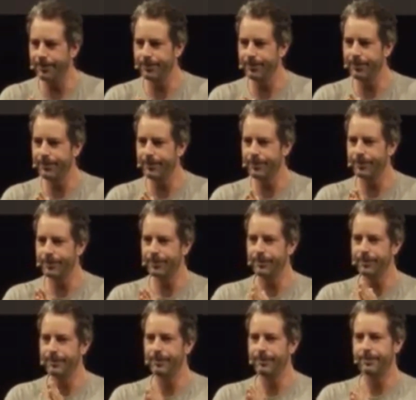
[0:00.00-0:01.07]

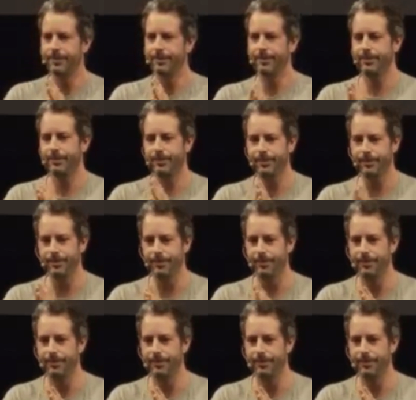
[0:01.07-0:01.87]
Nobody speaks.